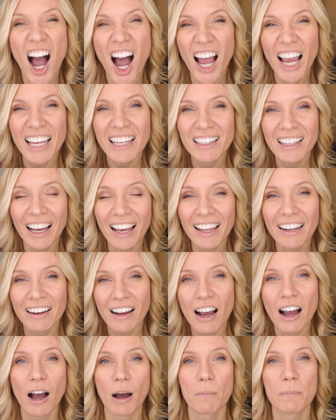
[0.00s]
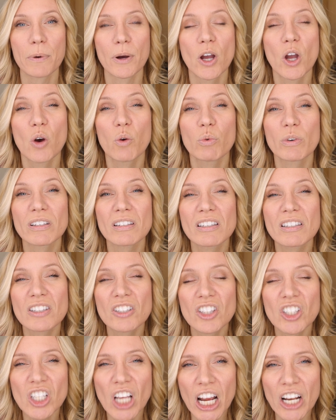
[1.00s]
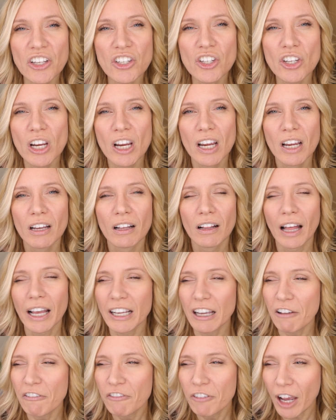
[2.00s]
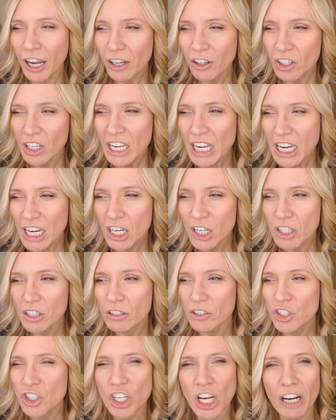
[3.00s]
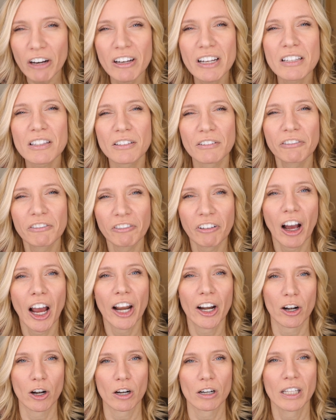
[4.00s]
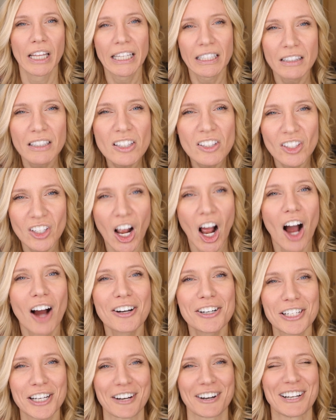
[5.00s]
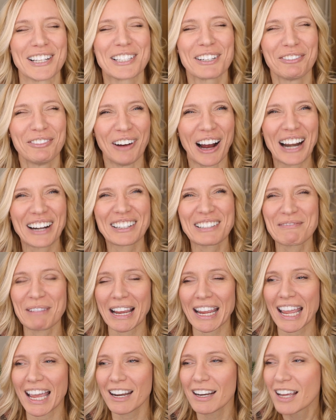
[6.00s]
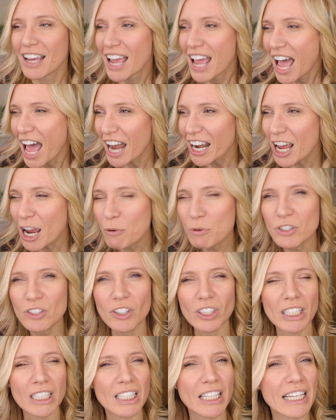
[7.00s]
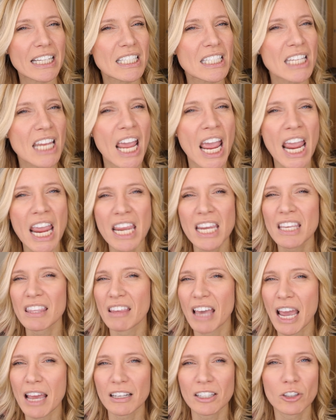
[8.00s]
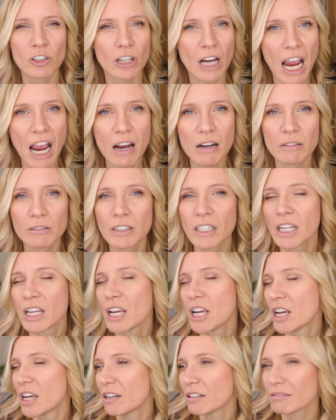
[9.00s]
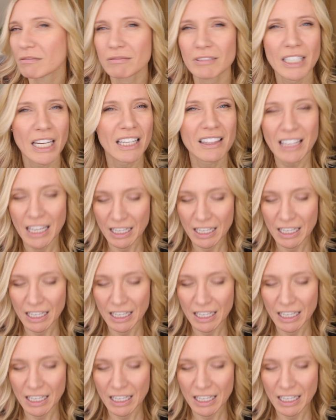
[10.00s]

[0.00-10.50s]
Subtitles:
I got up with such, like I could hear Chariots of Fire, like the song Chariots of Fire in my head. And I was gonna like take that crown, take